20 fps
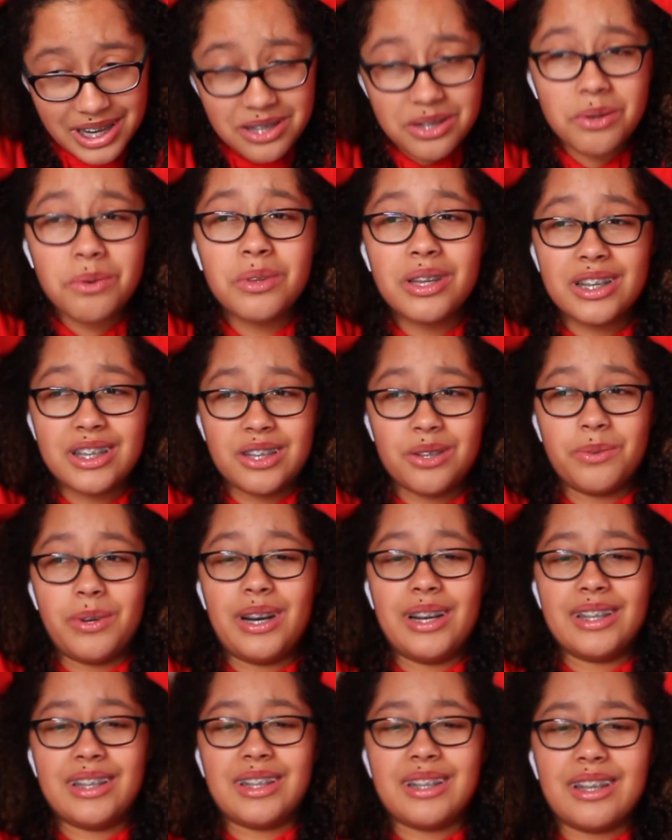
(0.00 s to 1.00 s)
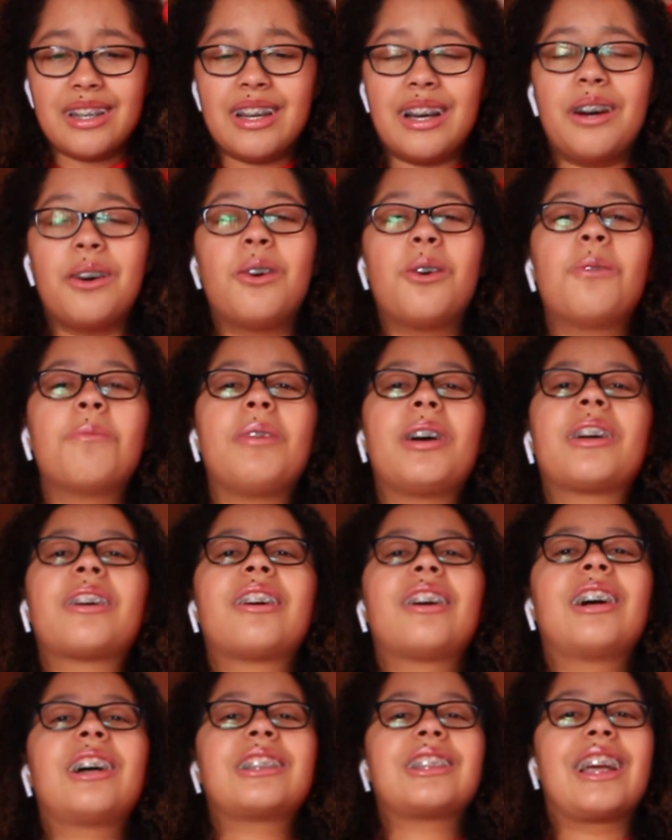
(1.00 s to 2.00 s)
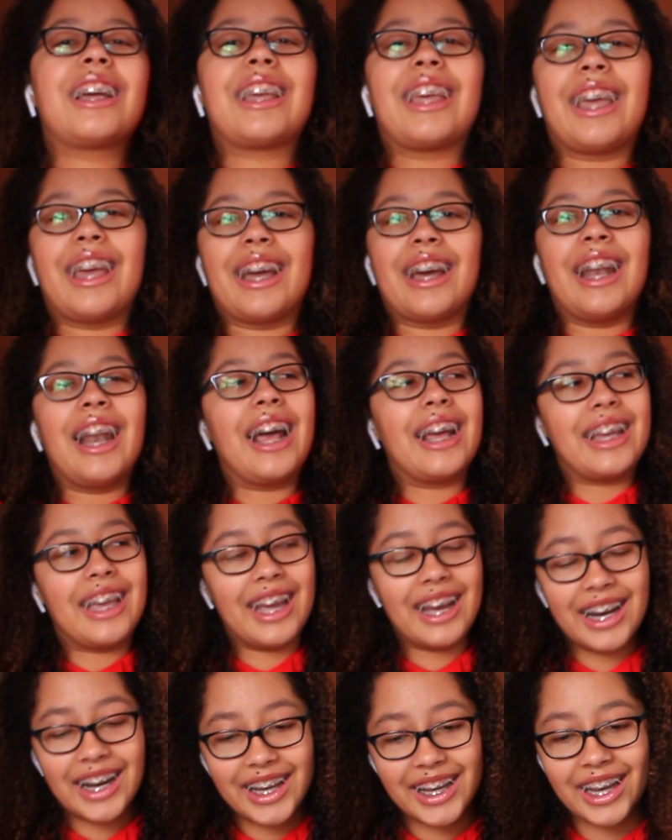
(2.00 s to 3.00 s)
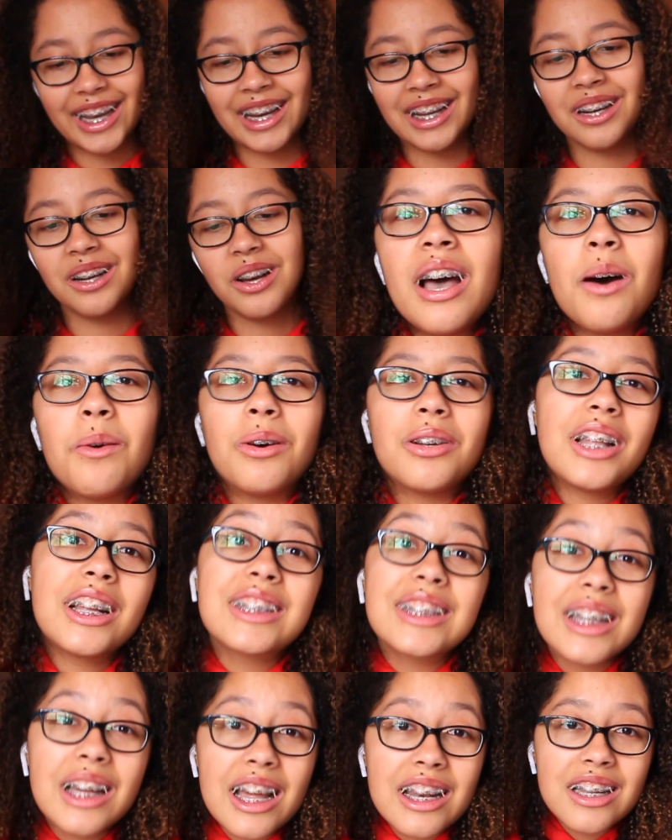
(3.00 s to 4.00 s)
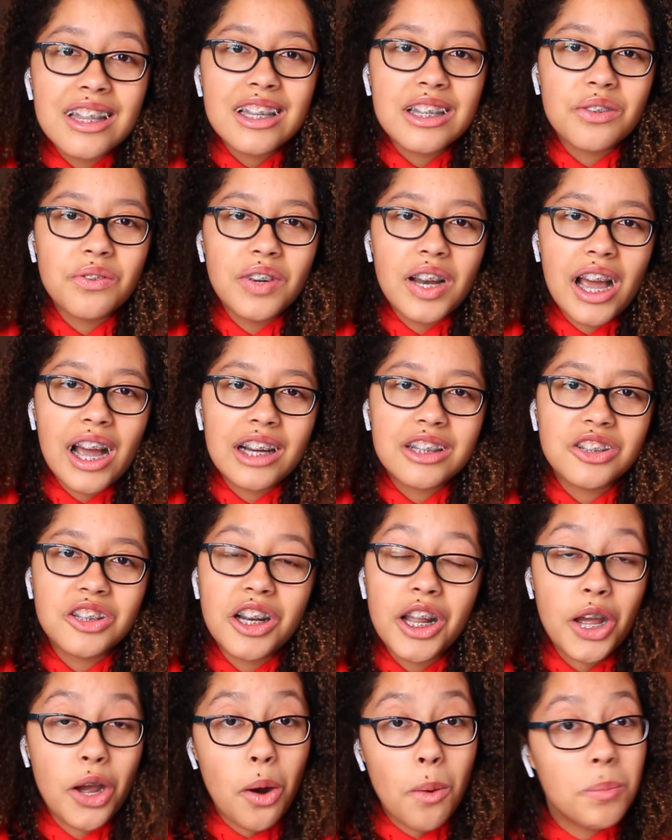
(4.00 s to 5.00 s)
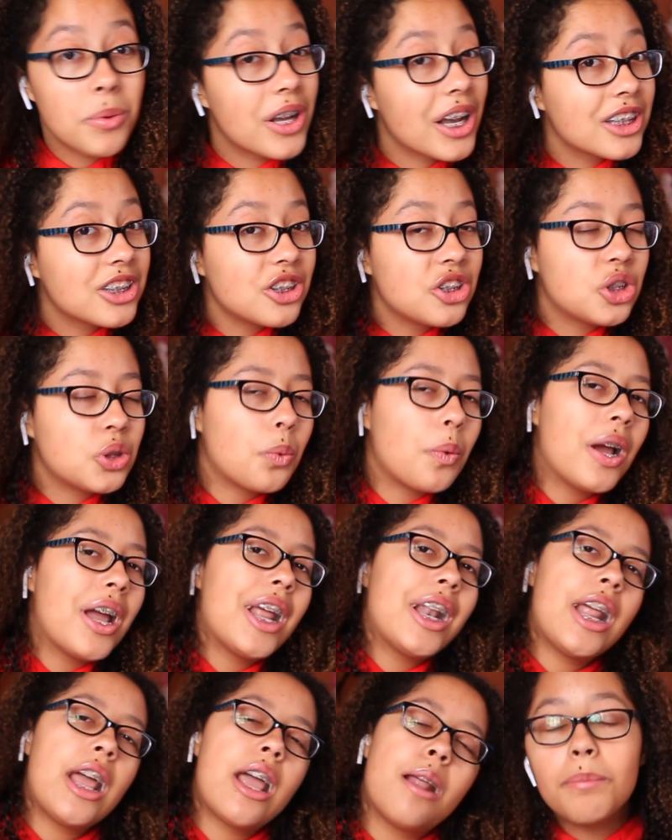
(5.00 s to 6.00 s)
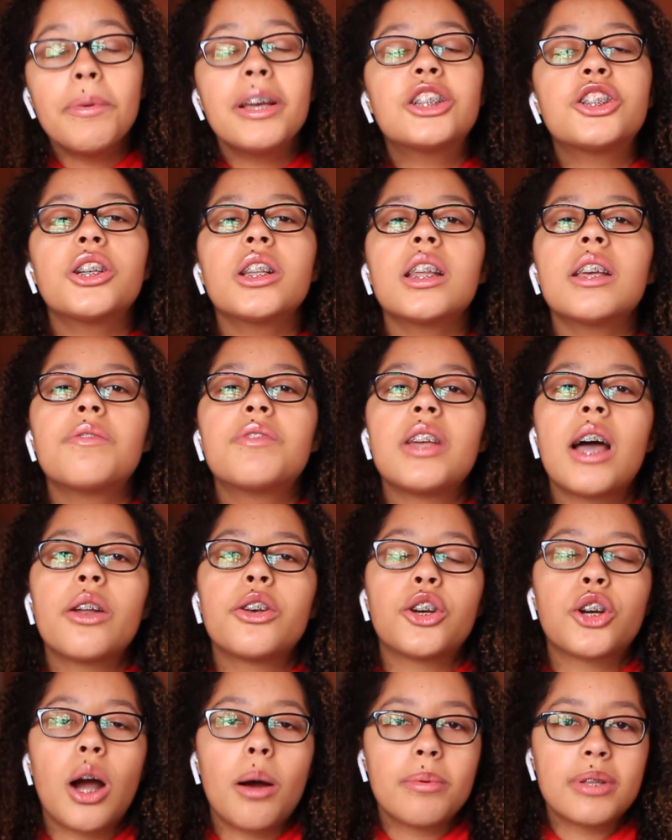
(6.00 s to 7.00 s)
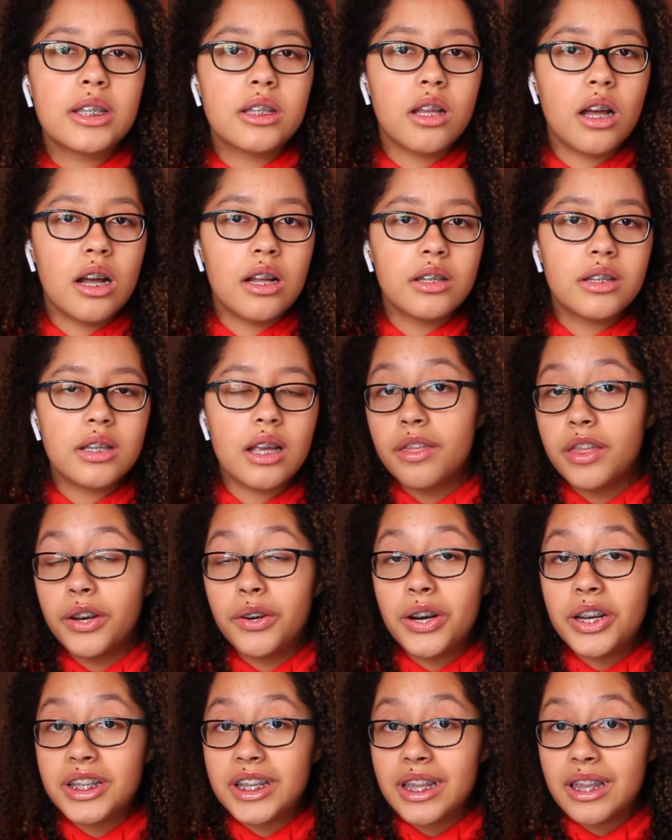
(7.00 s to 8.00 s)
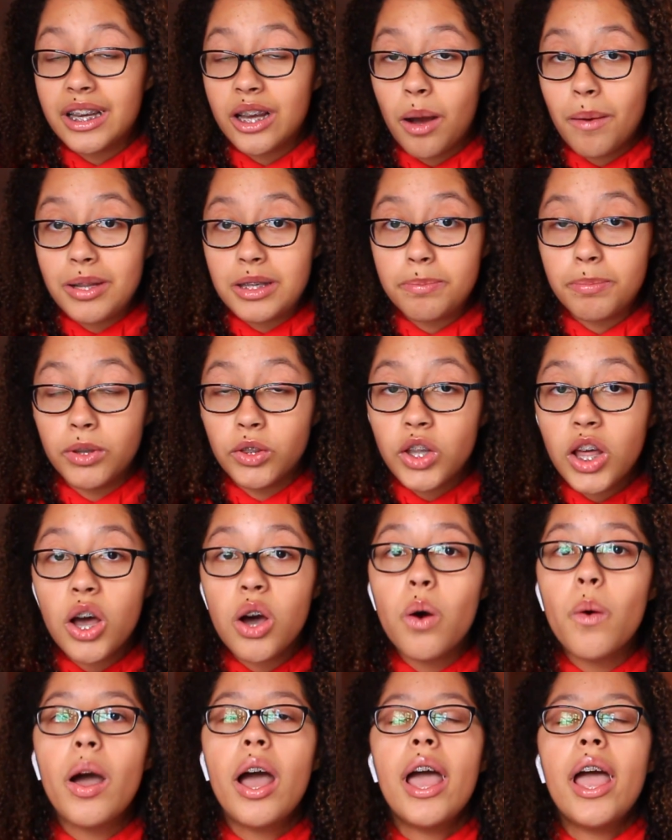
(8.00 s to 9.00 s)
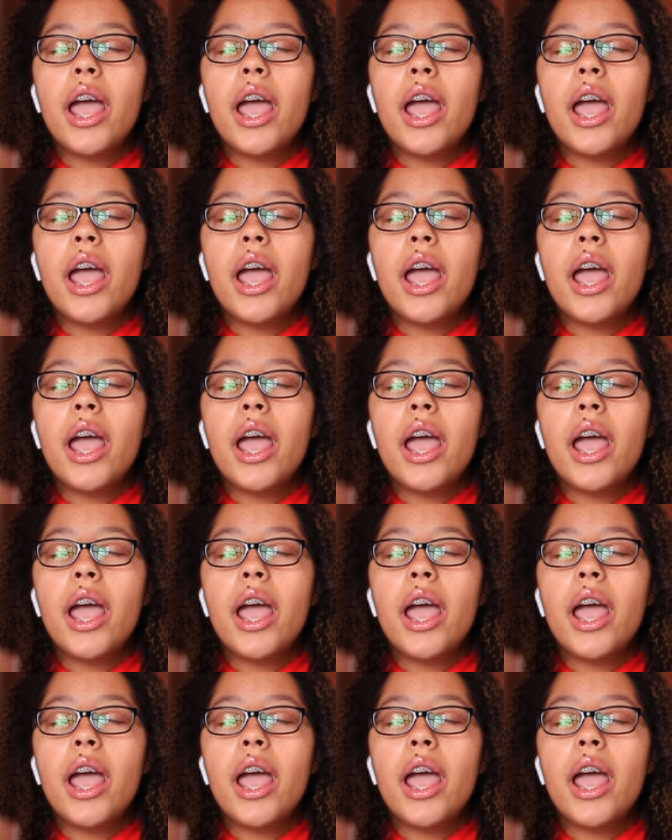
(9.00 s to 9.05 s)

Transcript: do they do this to us? Oh my gosh, I can't, I can't, I can't. Well, that's the end of this reaction. I hope you guys enjoyed, and make sure to leave down your comments, thoughts, theories in the comments below,